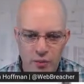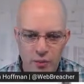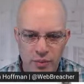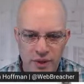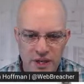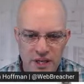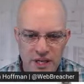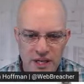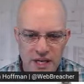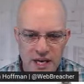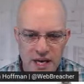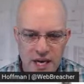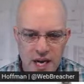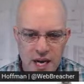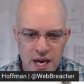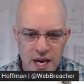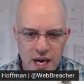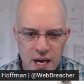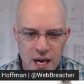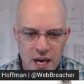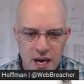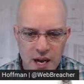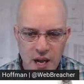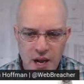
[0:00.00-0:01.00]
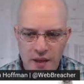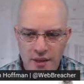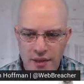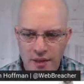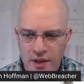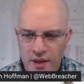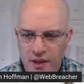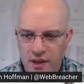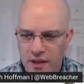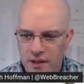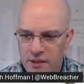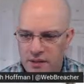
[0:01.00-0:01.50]
but
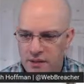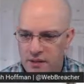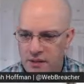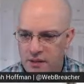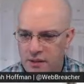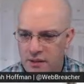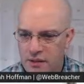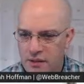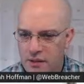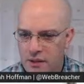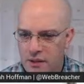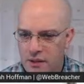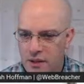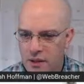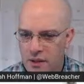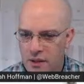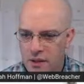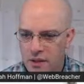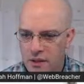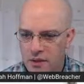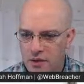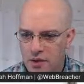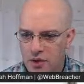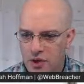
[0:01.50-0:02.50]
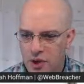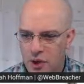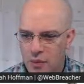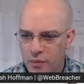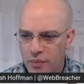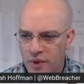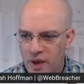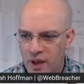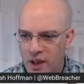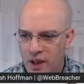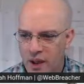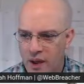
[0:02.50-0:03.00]
nothing that's
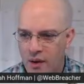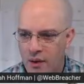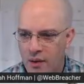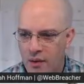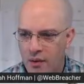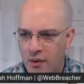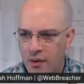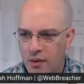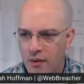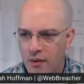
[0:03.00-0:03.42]
jumping out.